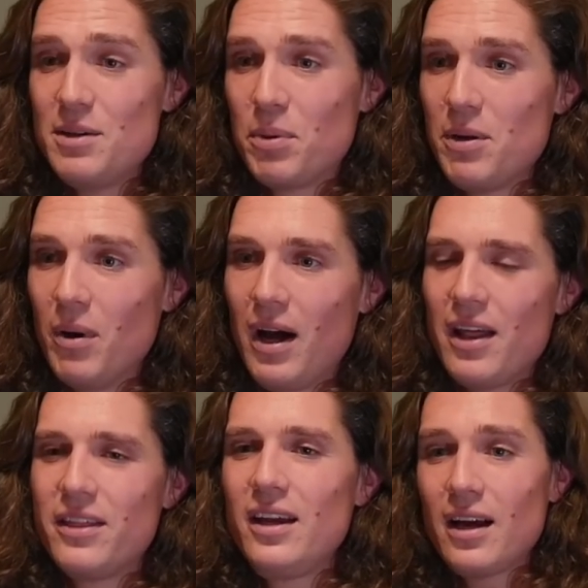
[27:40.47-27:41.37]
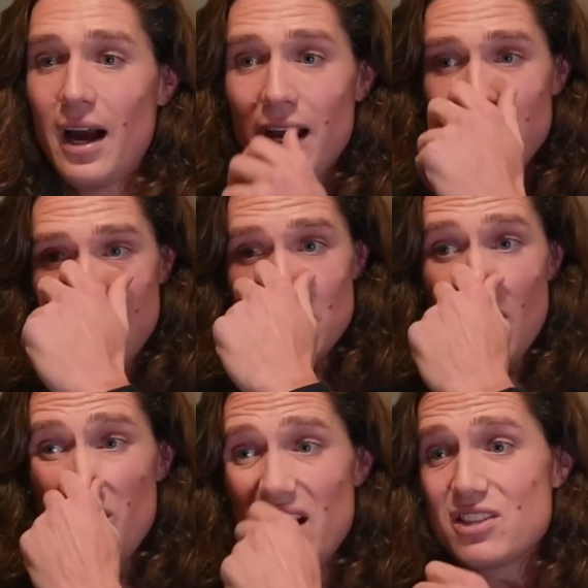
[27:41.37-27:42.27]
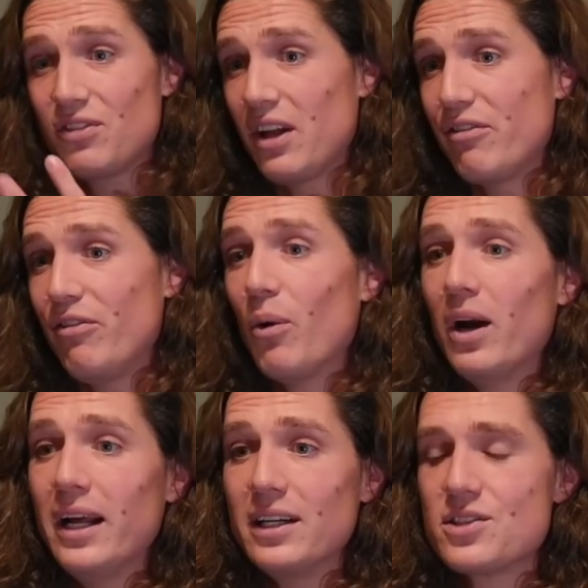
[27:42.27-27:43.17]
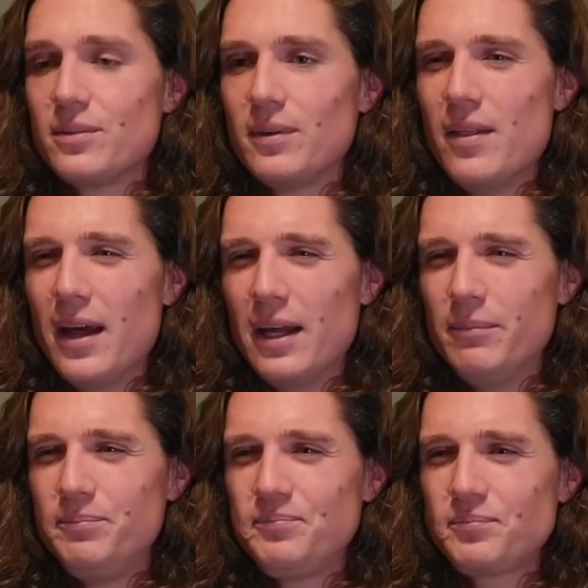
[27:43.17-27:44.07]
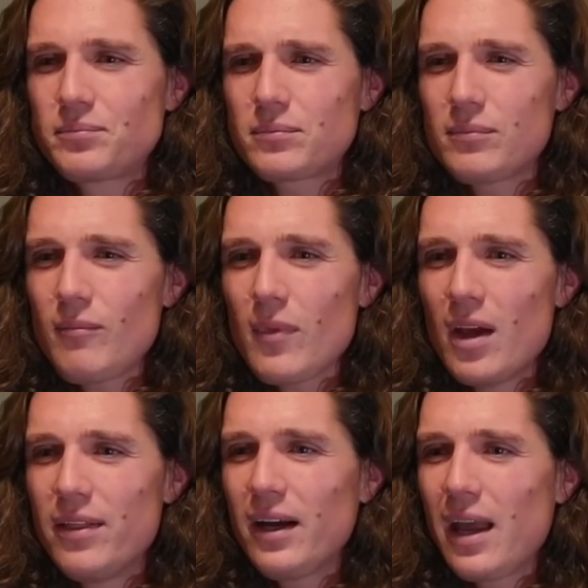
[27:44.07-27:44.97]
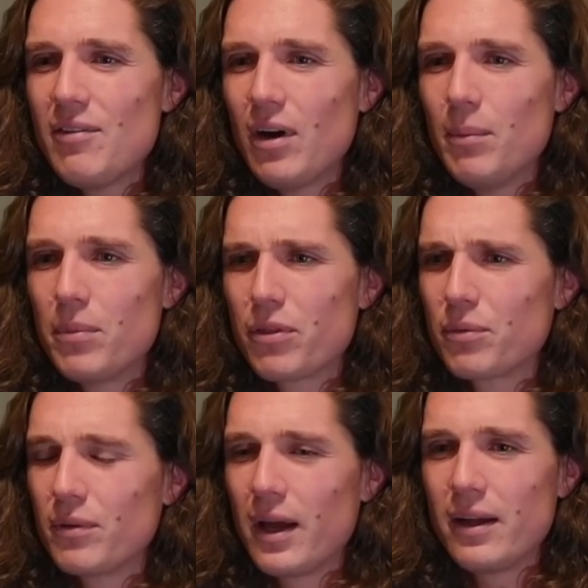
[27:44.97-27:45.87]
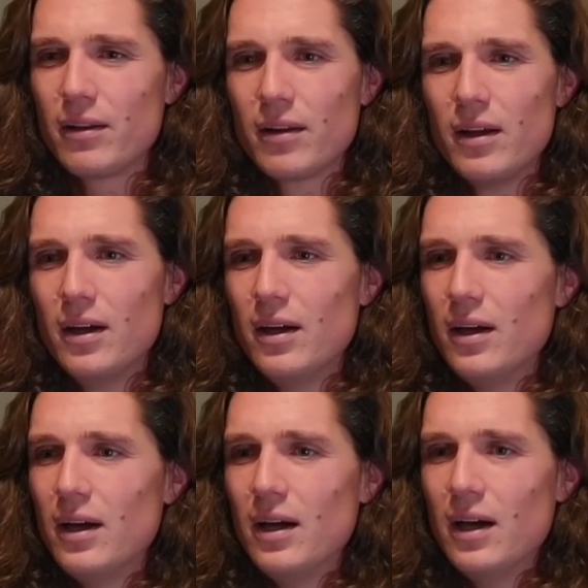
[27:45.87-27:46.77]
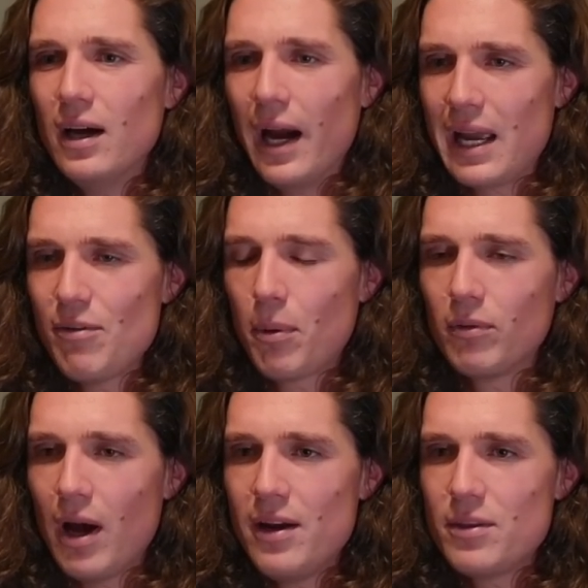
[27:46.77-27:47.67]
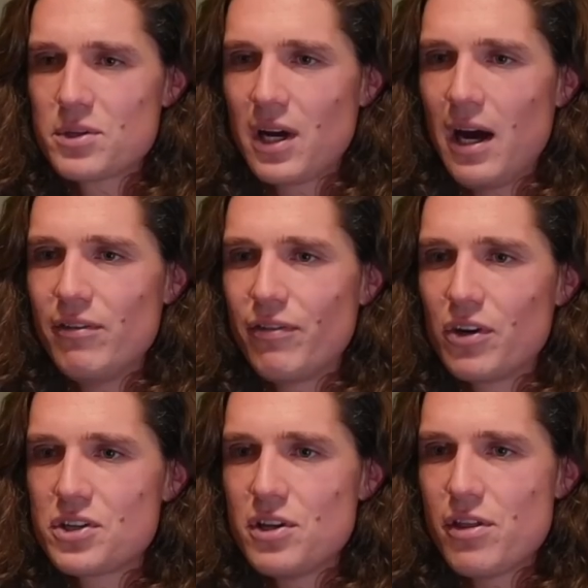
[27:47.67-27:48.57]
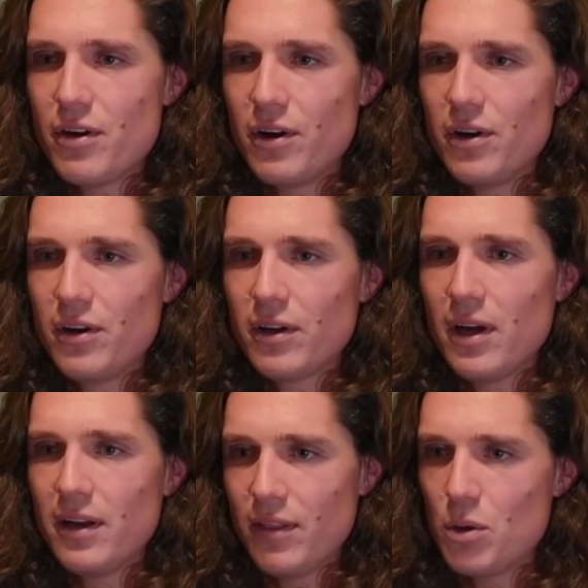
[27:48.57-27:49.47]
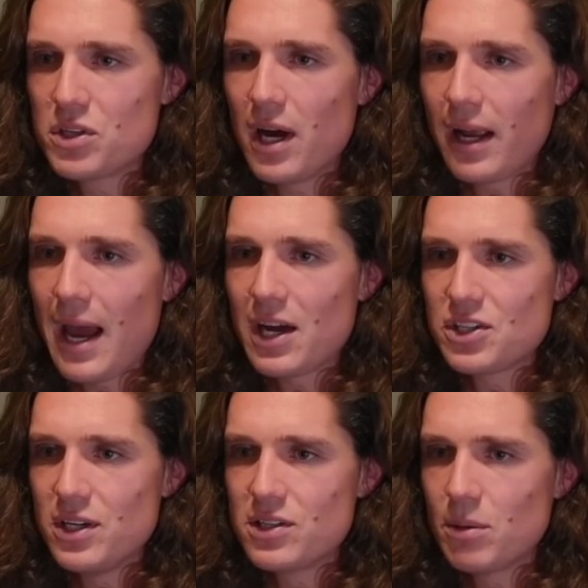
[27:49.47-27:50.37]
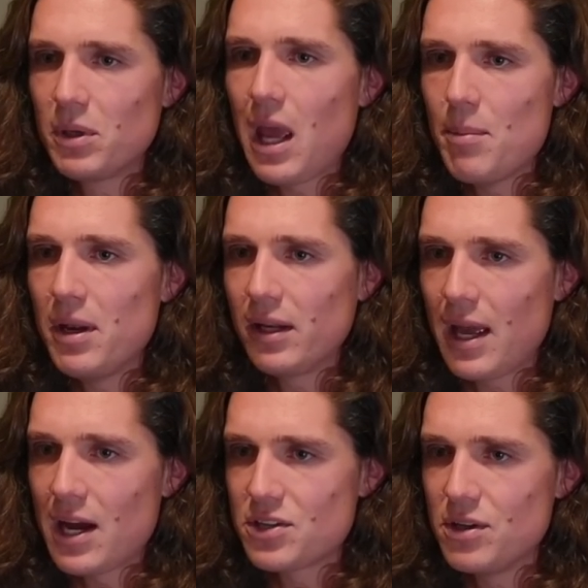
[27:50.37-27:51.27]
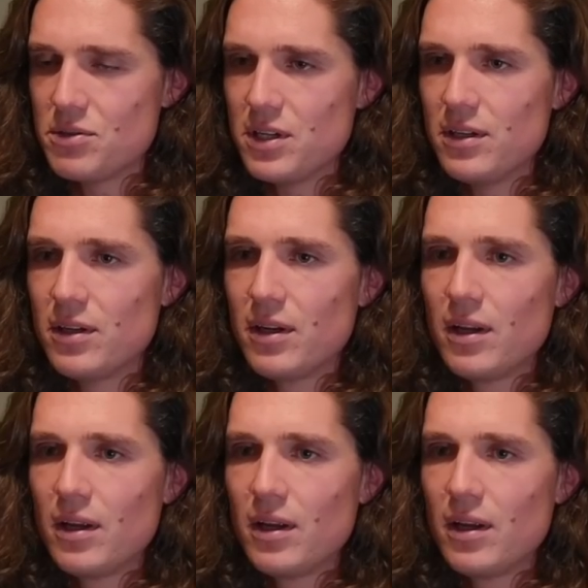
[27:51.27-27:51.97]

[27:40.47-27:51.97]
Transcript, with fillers: did pretty well. I think I had, like, no hits for, like, four innings. And then I think I gave up, like... I gave up a run, and there was a guy in first and third, and those got cashed in. Someone came in and cashed those in.